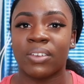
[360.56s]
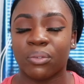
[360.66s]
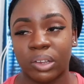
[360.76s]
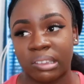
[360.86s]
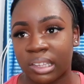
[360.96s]

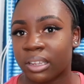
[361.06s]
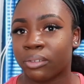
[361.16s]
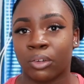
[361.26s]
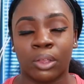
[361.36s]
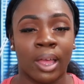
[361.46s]
different
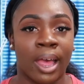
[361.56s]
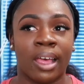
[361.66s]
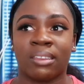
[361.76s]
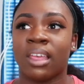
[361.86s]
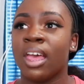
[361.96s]
scents for you
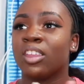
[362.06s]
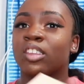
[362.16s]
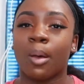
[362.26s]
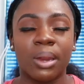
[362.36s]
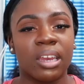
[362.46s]
guys
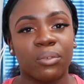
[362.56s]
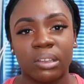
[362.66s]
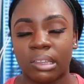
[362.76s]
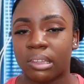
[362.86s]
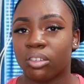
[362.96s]
so many
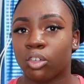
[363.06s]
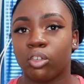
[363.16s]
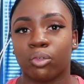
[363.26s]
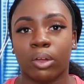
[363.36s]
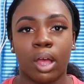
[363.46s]
different scents to
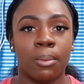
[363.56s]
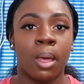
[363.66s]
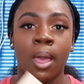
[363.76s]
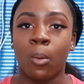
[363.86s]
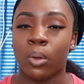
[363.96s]
choose
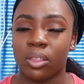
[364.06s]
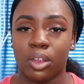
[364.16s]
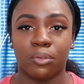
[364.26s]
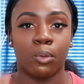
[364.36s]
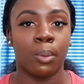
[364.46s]
from whether
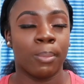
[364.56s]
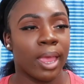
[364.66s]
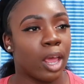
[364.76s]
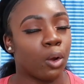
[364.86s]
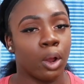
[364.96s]
if you're a
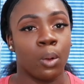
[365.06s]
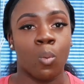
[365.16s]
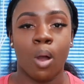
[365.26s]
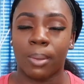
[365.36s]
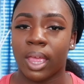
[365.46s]
man or a
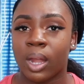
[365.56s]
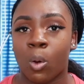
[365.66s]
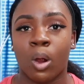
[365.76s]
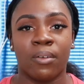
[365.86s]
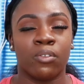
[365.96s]
woman
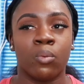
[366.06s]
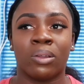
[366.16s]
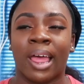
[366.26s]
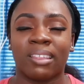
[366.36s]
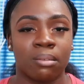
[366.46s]
or if you
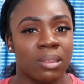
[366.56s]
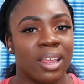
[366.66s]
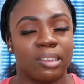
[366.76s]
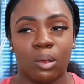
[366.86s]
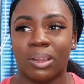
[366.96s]
like something
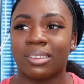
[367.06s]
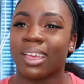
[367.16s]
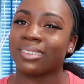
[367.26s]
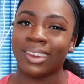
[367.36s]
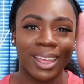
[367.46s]
that's
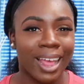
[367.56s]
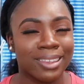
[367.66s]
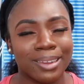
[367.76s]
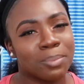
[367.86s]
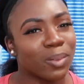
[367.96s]
unisex they
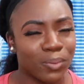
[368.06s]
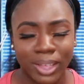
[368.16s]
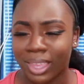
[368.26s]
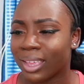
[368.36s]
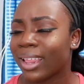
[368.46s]
got something
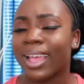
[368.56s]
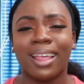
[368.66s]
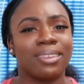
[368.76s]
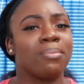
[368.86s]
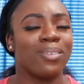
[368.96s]
for you they
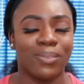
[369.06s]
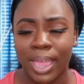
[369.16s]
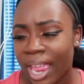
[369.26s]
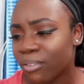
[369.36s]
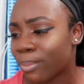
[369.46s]
got something for
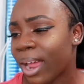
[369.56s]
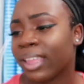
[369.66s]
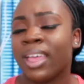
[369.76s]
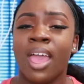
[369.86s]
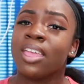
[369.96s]

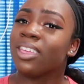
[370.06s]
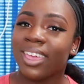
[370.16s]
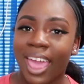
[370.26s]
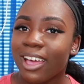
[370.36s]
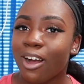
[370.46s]
everybody you
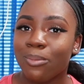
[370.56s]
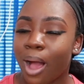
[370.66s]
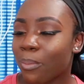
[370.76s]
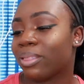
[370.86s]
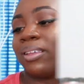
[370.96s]
can't go
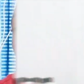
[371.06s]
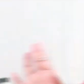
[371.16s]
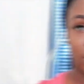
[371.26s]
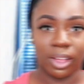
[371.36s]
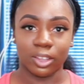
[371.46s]
wrong with it all
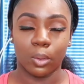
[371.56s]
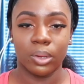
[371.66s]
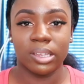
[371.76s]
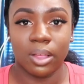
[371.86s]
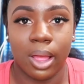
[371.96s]
right y'all so
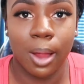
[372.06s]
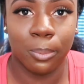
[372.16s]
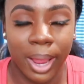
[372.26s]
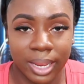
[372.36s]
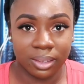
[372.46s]
we're just gonna
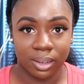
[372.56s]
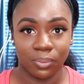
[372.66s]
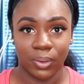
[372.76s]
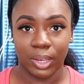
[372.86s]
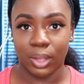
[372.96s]
hop right into
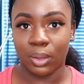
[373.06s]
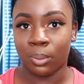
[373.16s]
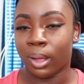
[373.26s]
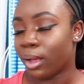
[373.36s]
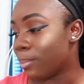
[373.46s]
the
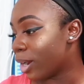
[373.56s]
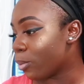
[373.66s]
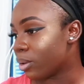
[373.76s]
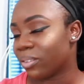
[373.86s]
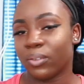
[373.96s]
video um i
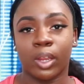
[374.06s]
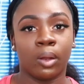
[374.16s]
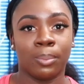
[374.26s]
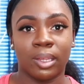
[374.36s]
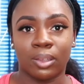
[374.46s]
don't want this
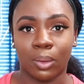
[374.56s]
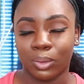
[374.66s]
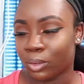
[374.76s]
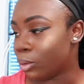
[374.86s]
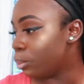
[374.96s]
video to be
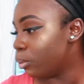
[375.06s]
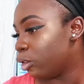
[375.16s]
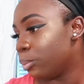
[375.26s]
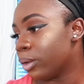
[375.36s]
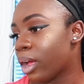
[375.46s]
so super
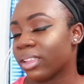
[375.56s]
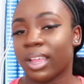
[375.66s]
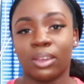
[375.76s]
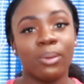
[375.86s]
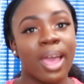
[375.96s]
super long because
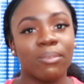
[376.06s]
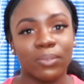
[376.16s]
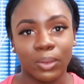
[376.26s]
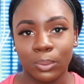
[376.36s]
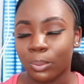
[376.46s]
i do
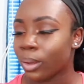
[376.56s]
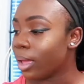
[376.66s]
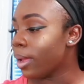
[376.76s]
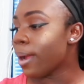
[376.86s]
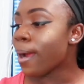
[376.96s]
have a few
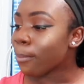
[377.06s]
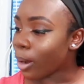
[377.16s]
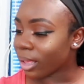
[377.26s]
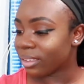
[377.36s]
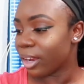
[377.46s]

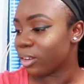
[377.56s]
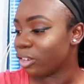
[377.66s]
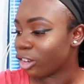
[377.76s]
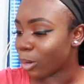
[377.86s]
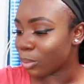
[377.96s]
products here
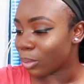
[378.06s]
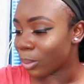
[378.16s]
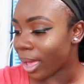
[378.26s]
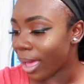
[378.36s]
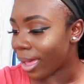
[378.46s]
to share with
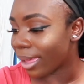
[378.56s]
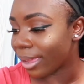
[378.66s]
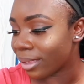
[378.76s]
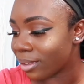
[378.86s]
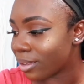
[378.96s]
you
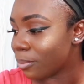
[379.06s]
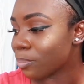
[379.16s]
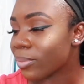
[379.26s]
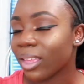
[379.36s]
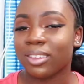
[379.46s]
guys
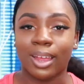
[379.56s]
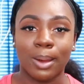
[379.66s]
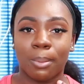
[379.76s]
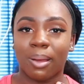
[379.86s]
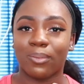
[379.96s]

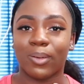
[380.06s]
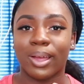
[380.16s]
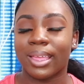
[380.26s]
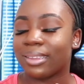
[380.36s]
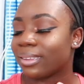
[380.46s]
sorry about my
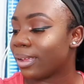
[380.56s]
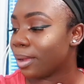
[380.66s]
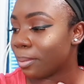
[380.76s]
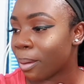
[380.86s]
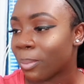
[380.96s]
voice
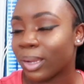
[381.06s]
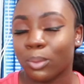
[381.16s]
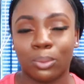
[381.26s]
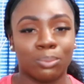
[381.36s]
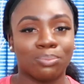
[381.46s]
um i'm a
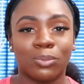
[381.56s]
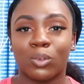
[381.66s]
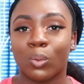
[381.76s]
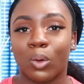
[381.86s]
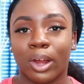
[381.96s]
little
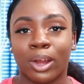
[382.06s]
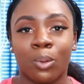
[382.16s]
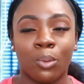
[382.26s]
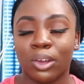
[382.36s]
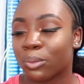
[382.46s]

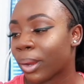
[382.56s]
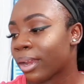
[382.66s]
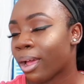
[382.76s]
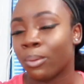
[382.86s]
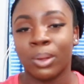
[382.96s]
sore course
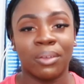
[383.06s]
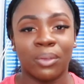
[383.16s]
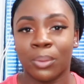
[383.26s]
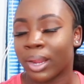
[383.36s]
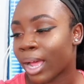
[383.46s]
right now
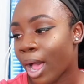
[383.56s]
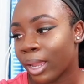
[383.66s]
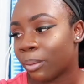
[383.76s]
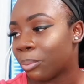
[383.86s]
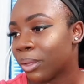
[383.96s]
whatever you want to
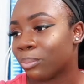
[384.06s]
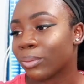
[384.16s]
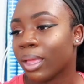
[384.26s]
call it but